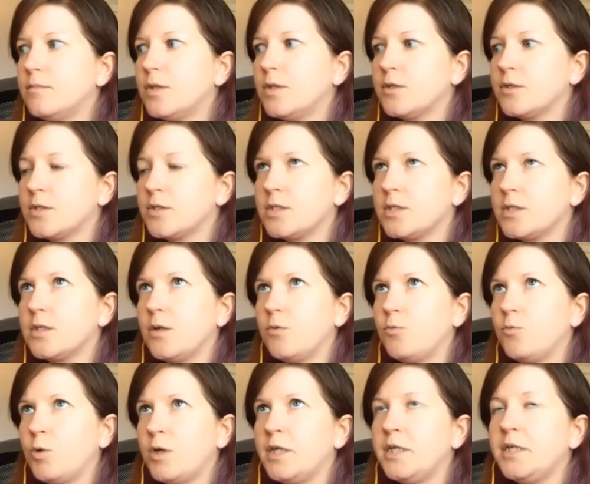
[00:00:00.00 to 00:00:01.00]
There's
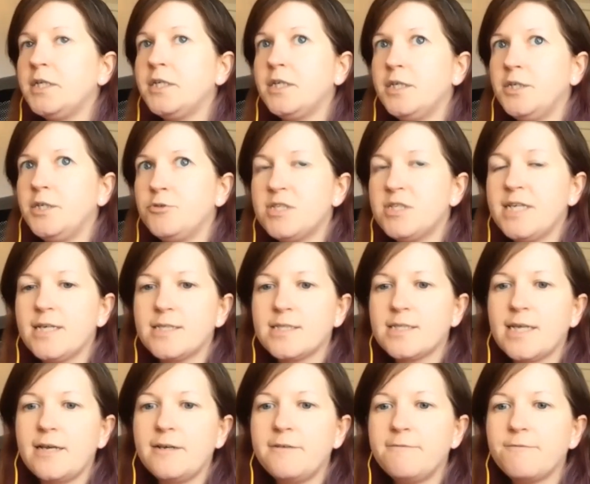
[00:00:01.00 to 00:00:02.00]
one in
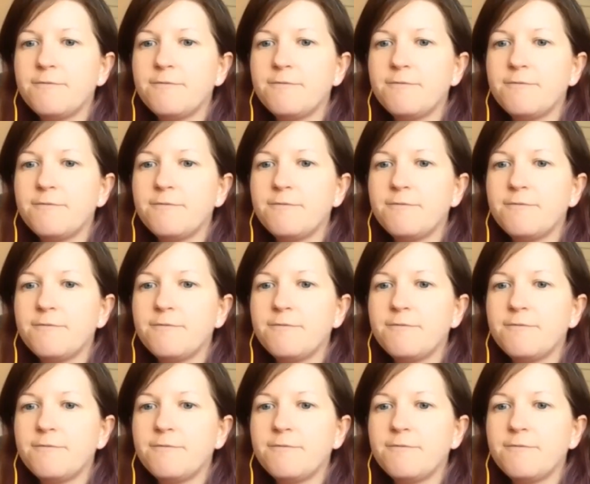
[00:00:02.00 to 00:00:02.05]
UCSF,